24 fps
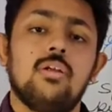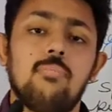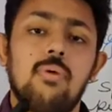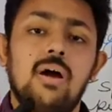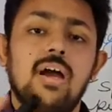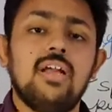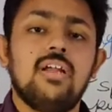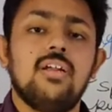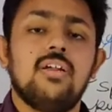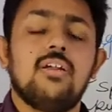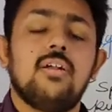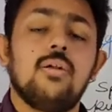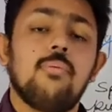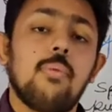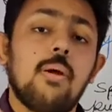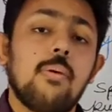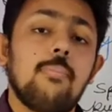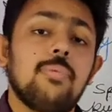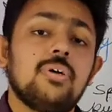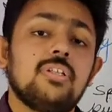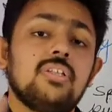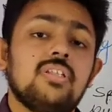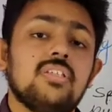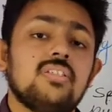
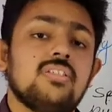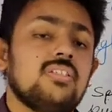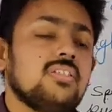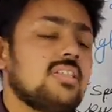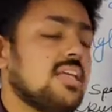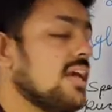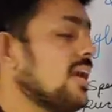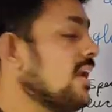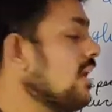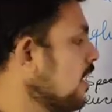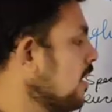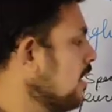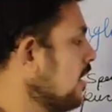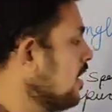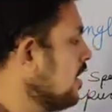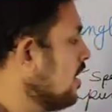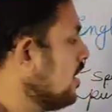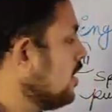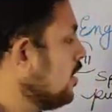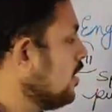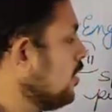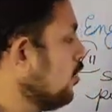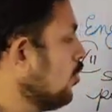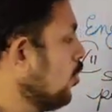remember this thing,
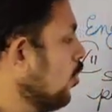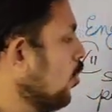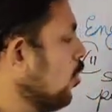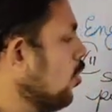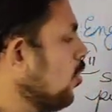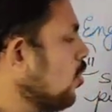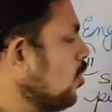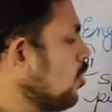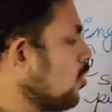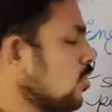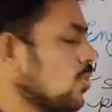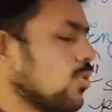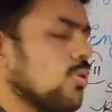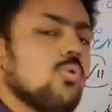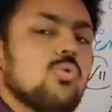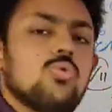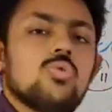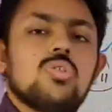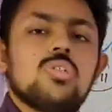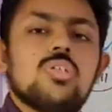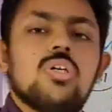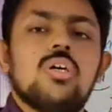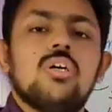no close.